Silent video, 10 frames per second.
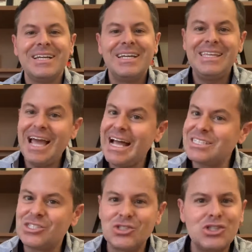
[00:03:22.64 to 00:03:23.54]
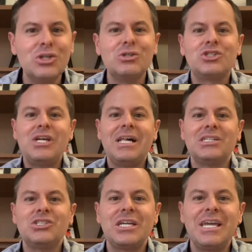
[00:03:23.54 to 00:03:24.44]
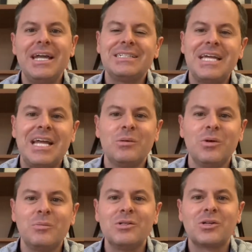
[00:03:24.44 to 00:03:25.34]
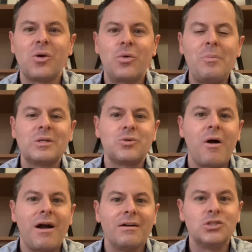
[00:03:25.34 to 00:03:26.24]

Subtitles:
Yes, choose challenging yet attainable musical repertoire,